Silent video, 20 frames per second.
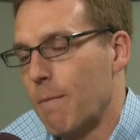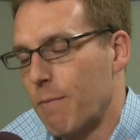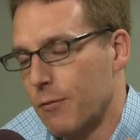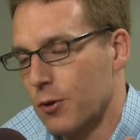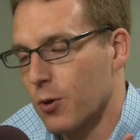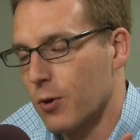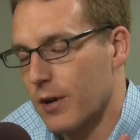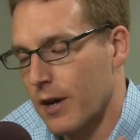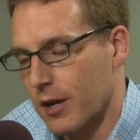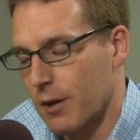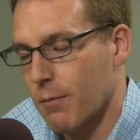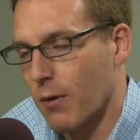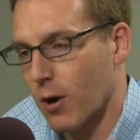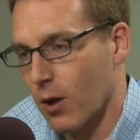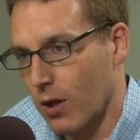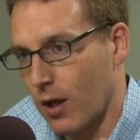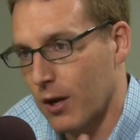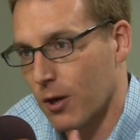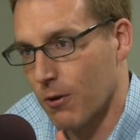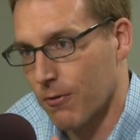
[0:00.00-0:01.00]
go down to
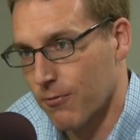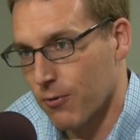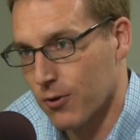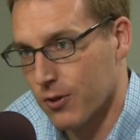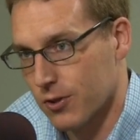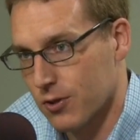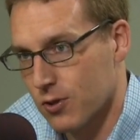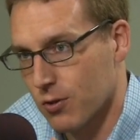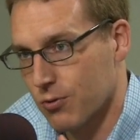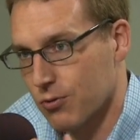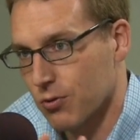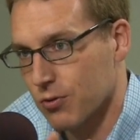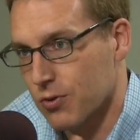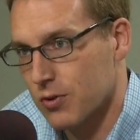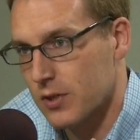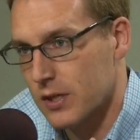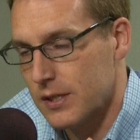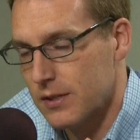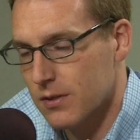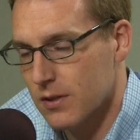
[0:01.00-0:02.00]
Mar-a-Lago for the social
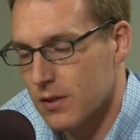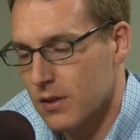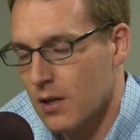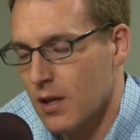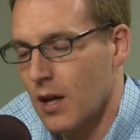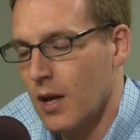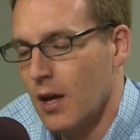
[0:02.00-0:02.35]
season.